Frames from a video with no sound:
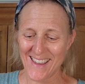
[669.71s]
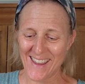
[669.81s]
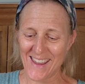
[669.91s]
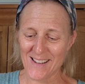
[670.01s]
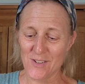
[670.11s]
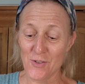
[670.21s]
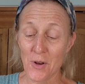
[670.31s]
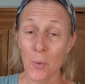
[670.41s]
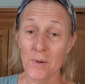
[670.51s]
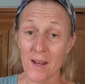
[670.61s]
and you
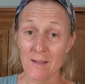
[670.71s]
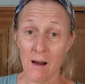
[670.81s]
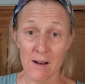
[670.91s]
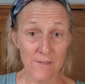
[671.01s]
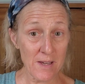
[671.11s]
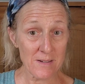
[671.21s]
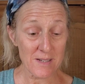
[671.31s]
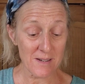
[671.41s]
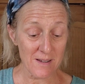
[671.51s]
don't need a lot of it.